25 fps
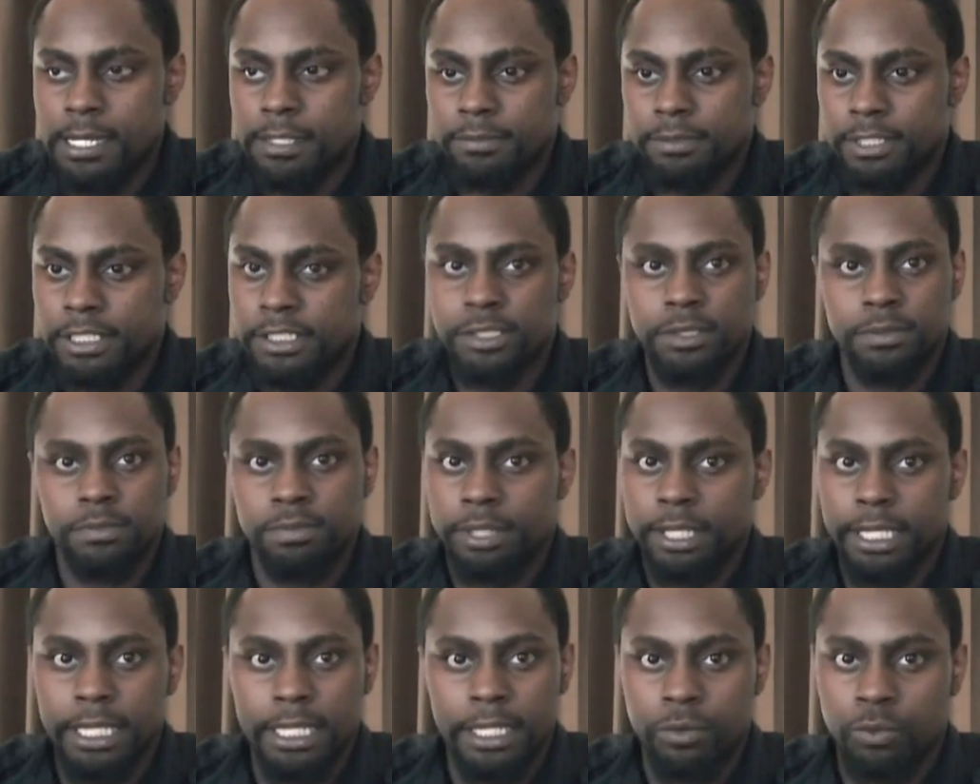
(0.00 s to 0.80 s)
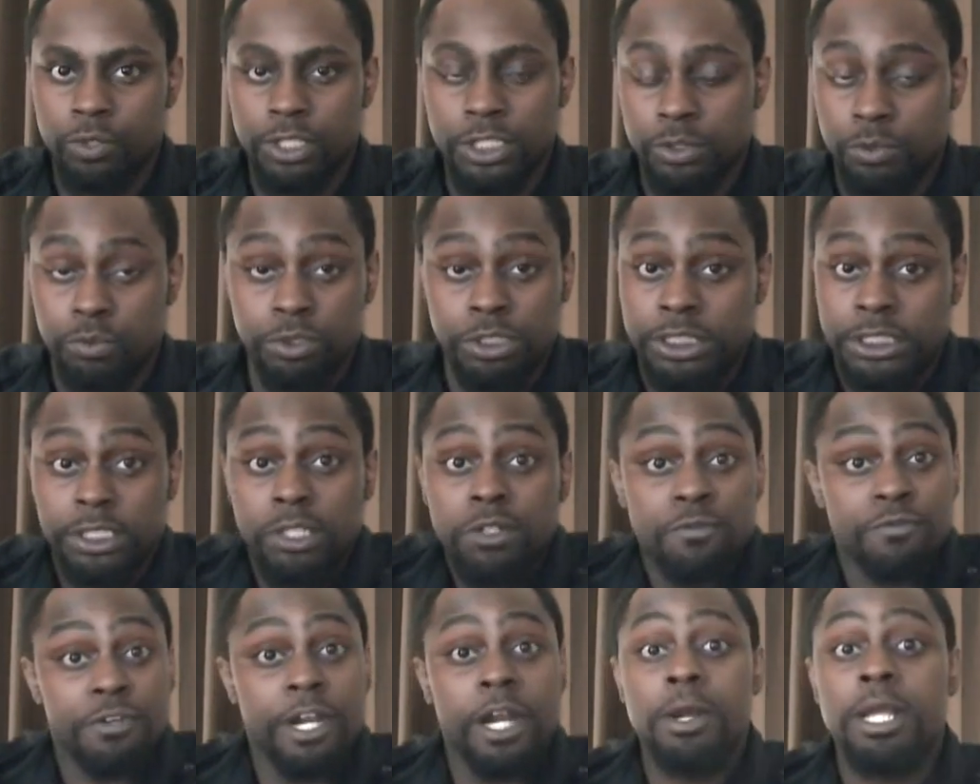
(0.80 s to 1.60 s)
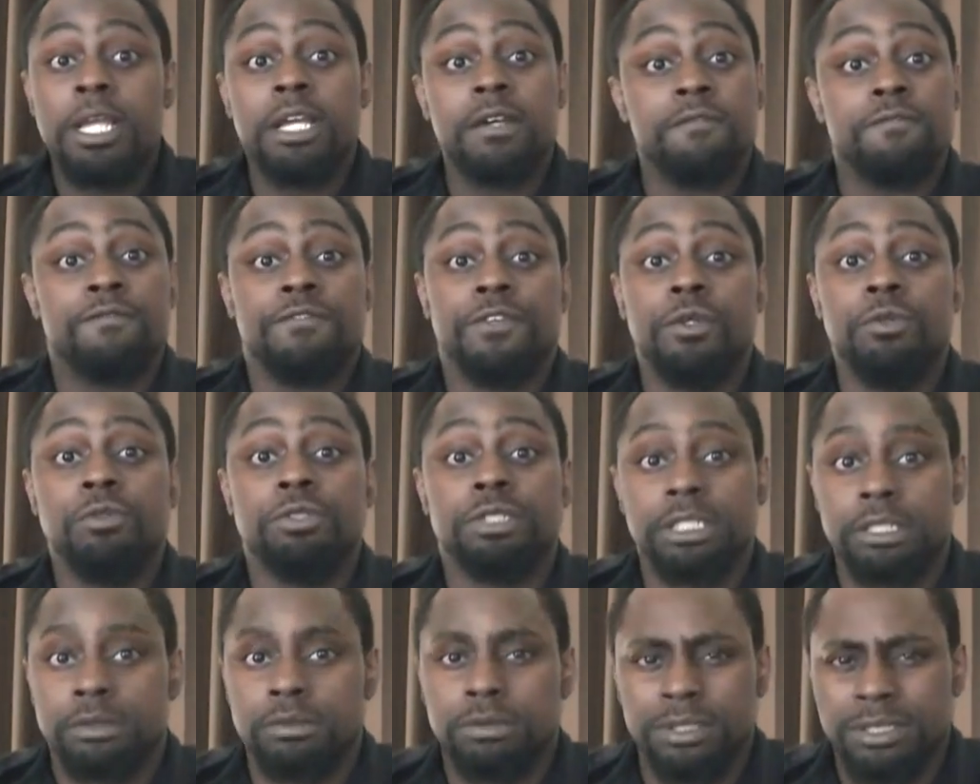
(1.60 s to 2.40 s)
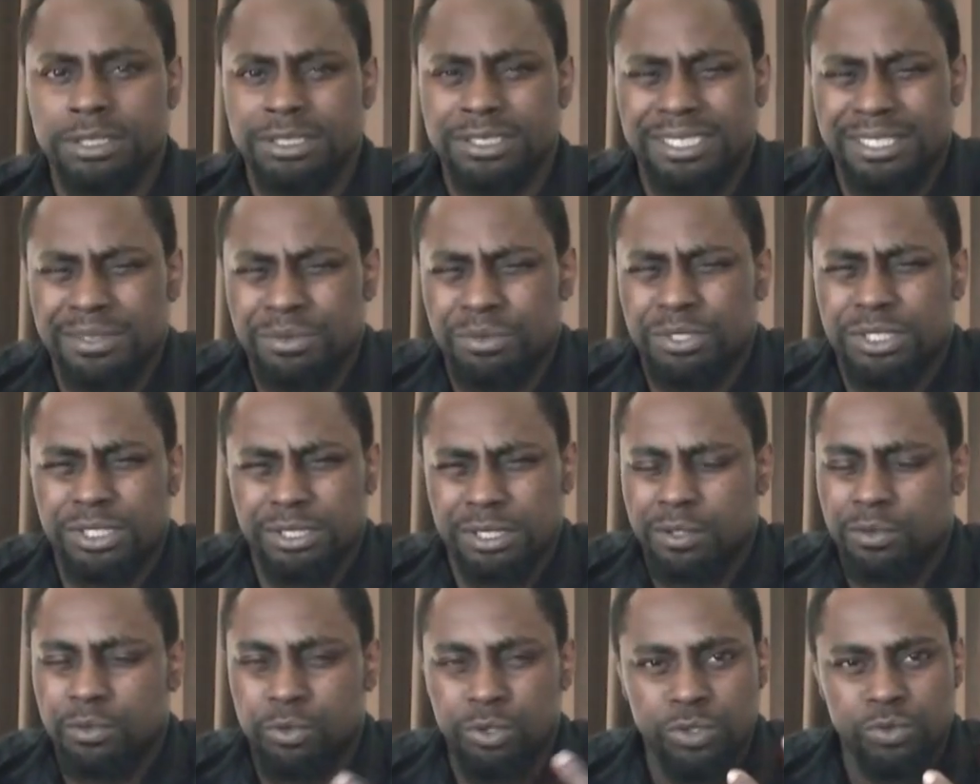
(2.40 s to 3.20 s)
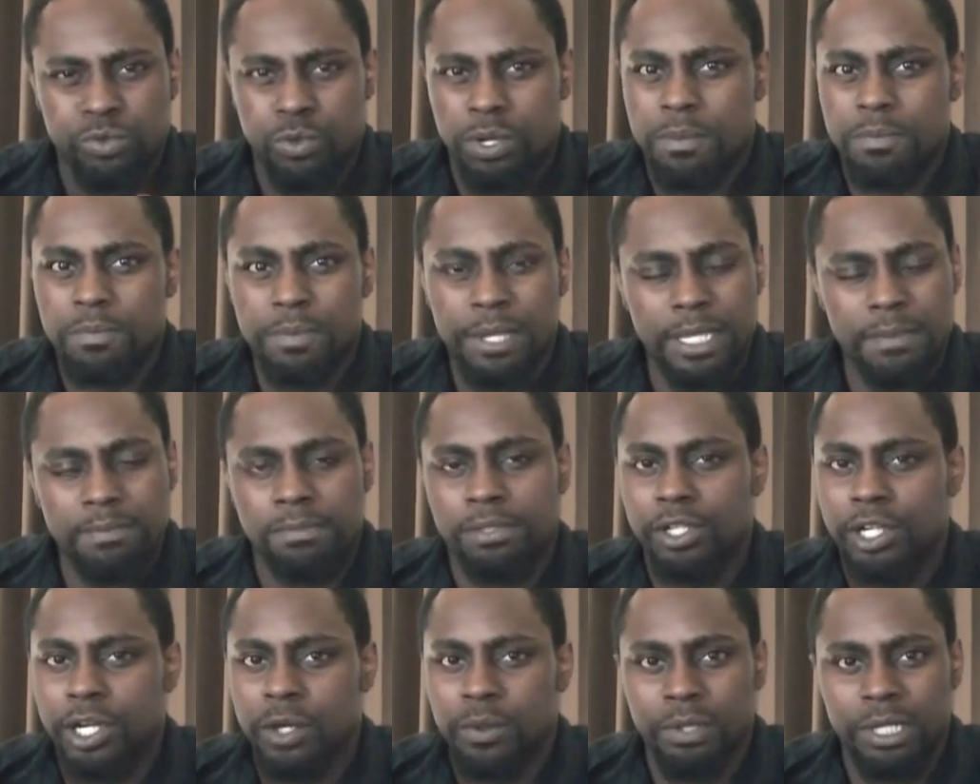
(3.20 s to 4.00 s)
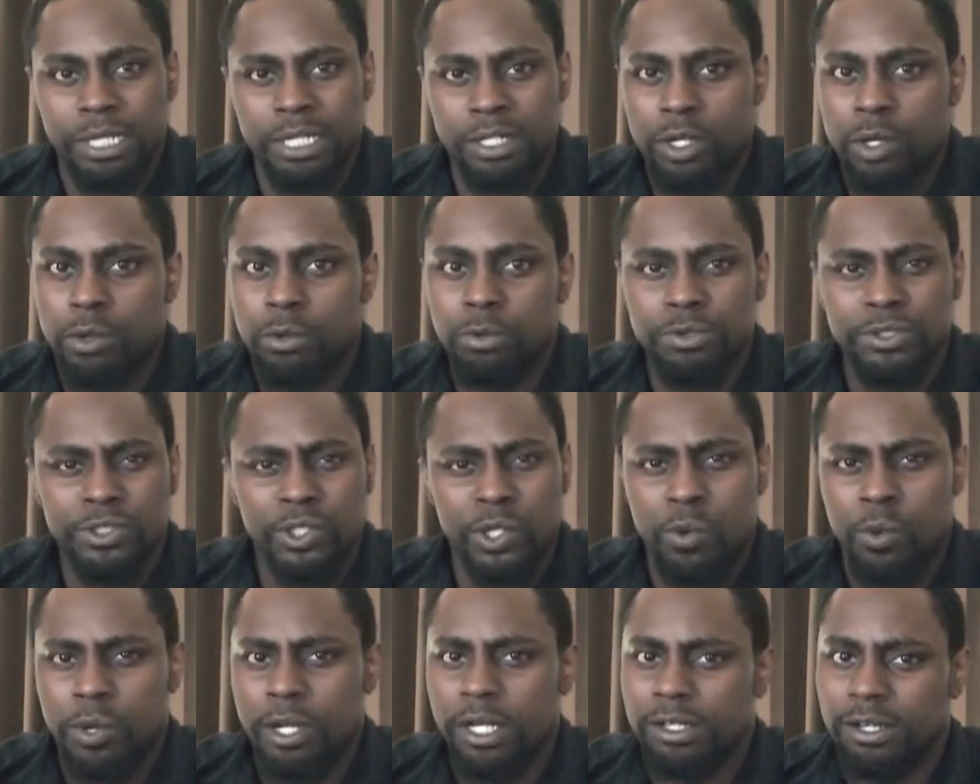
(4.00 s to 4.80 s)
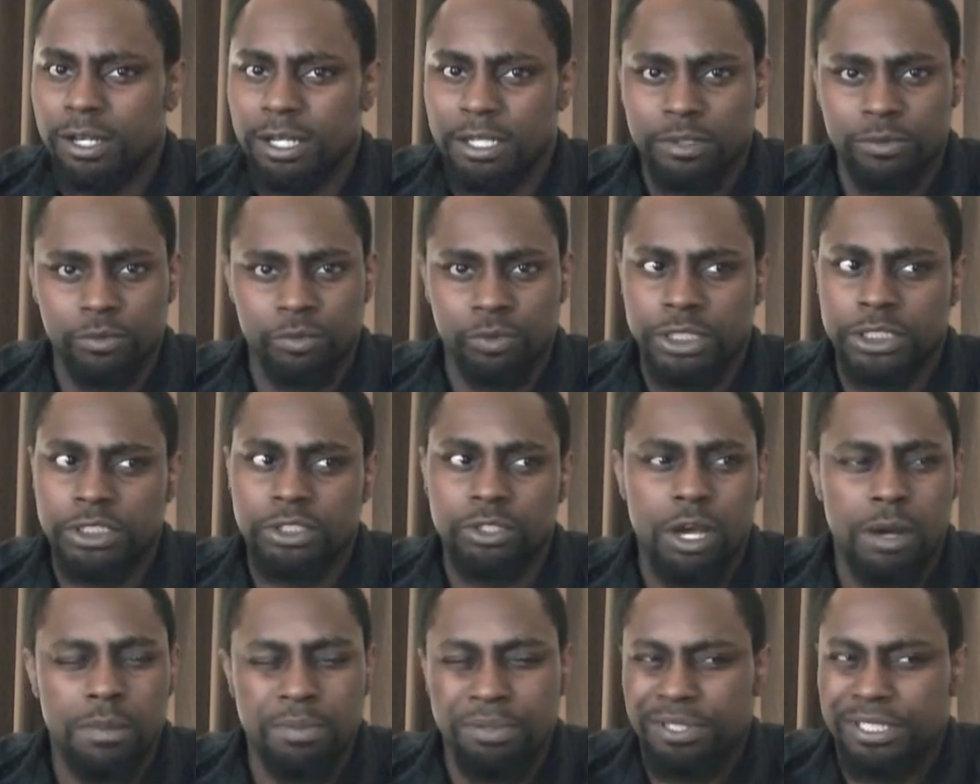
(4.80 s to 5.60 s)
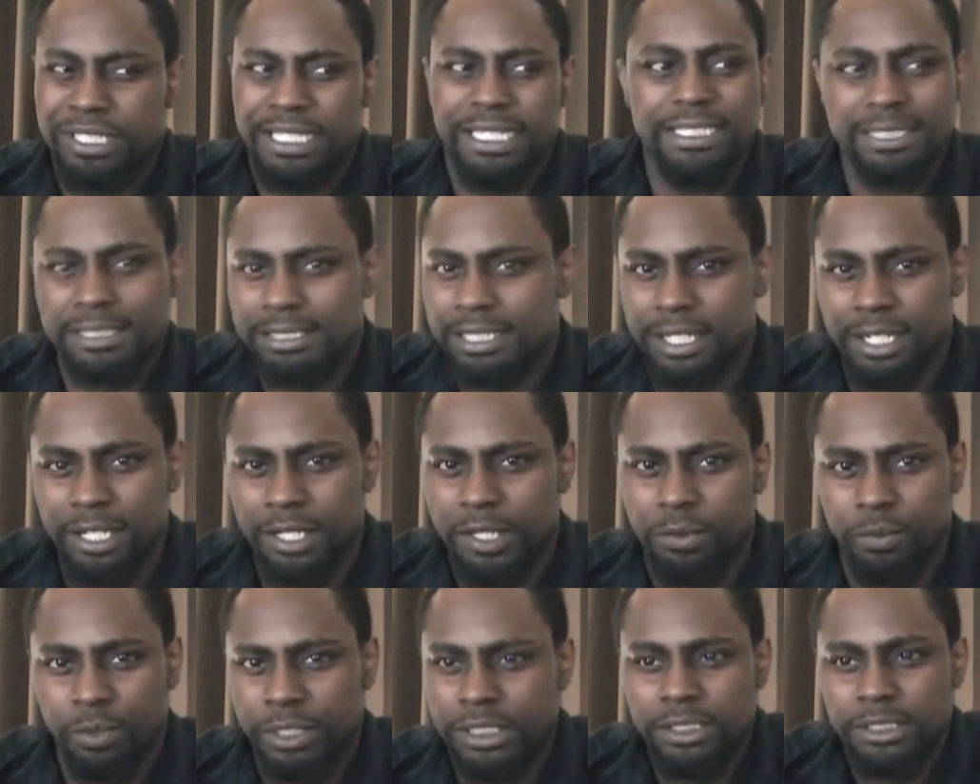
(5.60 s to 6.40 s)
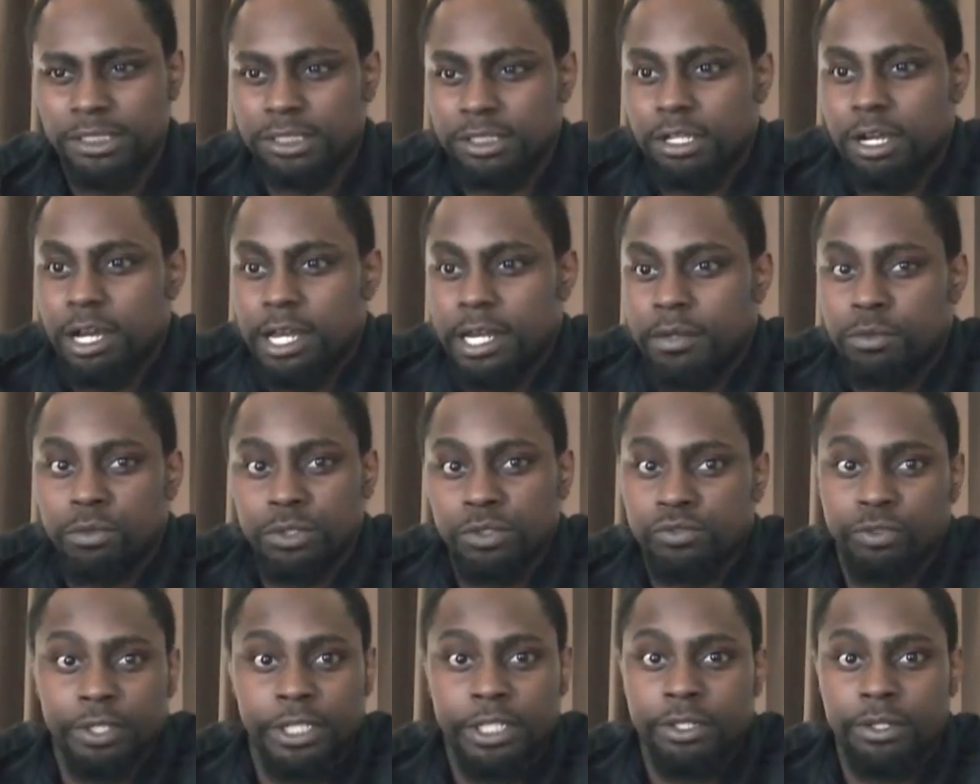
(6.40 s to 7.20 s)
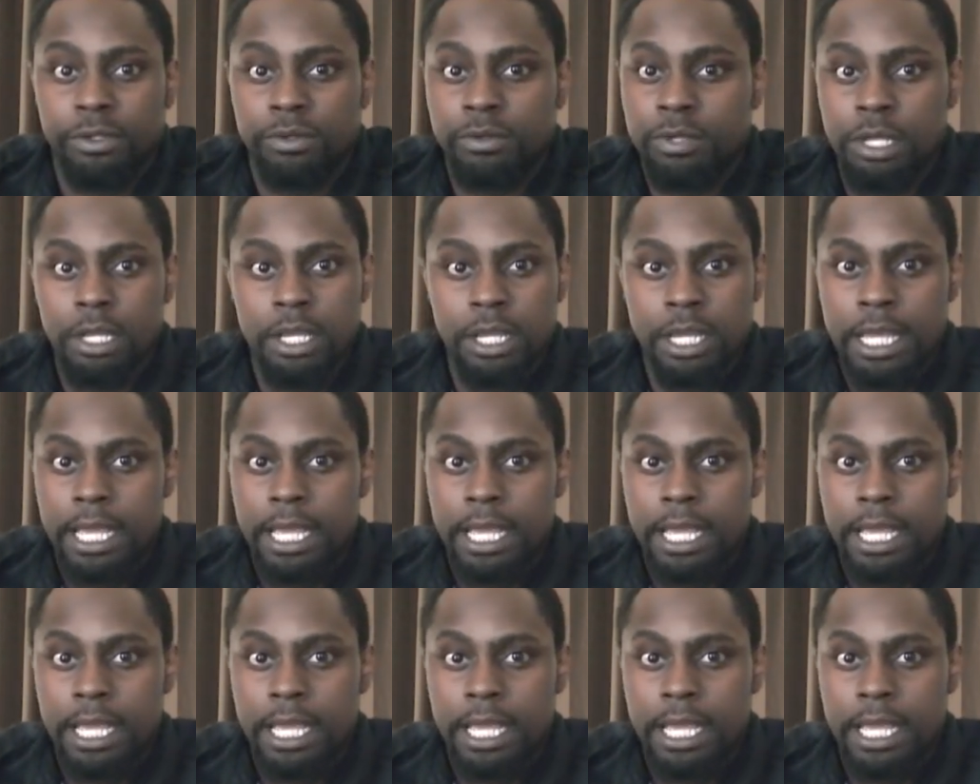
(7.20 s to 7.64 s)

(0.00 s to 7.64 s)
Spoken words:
discipline, which was still very confusing. It was just it was one big blur. We didn't know what was going on. We saw police there, and we just thought it was real.